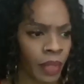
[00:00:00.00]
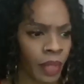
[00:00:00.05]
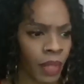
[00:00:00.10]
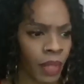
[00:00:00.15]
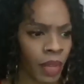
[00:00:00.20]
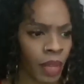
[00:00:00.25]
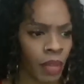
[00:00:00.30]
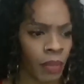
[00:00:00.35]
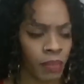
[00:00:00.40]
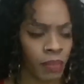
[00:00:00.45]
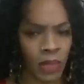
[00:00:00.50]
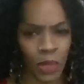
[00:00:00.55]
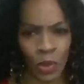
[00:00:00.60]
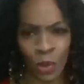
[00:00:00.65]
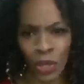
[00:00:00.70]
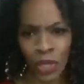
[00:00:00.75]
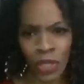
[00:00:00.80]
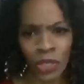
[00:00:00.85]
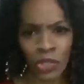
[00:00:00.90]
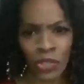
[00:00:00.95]

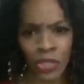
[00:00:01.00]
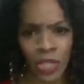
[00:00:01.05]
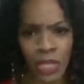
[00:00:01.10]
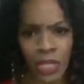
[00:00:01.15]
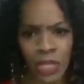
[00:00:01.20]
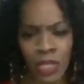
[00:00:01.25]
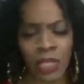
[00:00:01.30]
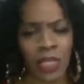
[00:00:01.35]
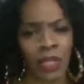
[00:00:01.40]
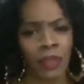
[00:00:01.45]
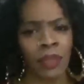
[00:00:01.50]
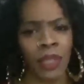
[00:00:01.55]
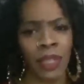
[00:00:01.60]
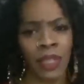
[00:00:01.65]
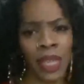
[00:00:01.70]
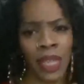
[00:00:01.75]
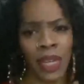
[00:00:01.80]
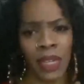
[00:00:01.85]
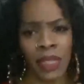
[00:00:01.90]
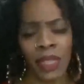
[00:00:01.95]
toiletries and stuff
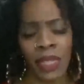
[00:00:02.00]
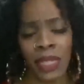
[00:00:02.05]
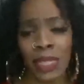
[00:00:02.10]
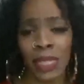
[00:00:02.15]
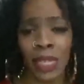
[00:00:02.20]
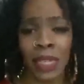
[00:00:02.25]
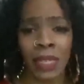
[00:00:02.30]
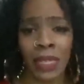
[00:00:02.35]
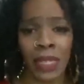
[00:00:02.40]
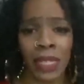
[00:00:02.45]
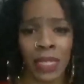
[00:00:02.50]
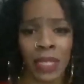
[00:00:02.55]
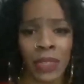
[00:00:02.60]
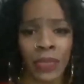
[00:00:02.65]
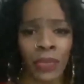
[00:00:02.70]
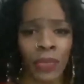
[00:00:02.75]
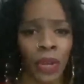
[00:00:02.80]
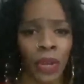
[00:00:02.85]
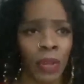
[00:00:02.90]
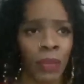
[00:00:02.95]
like that and things like this
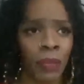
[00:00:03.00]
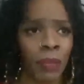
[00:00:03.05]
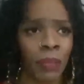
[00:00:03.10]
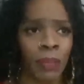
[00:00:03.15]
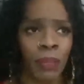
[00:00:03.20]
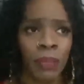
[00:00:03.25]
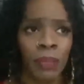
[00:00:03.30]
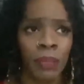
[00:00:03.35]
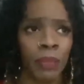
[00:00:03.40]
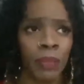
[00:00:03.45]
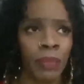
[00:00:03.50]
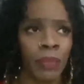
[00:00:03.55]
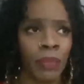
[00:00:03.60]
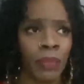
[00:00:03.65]
from,